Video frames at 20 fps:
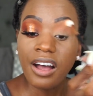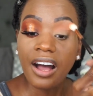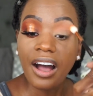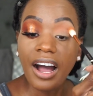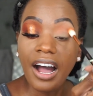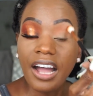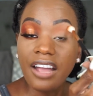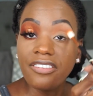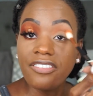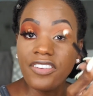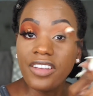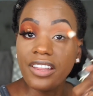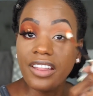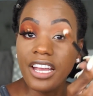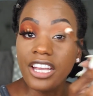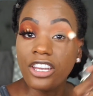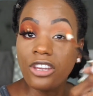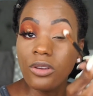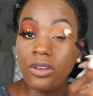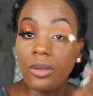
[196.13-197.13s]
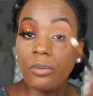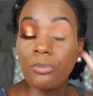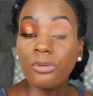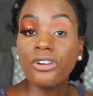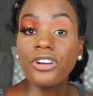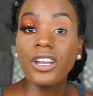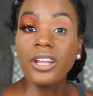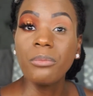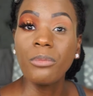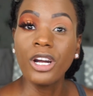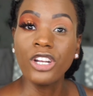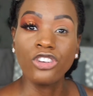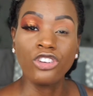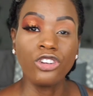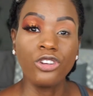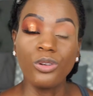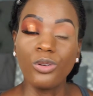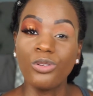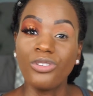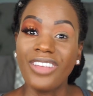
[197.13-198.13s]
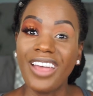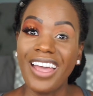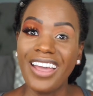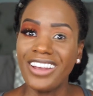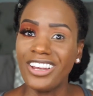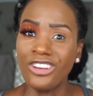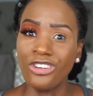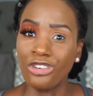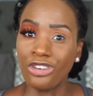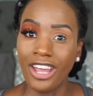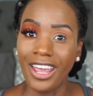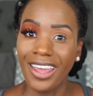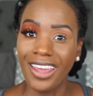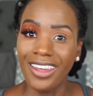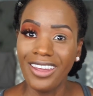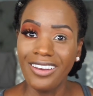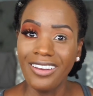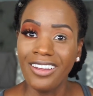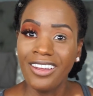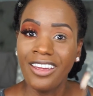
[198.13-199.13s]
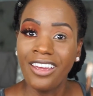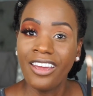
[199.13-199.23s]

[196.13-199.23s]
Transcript: I feel like you can pretty much use any shade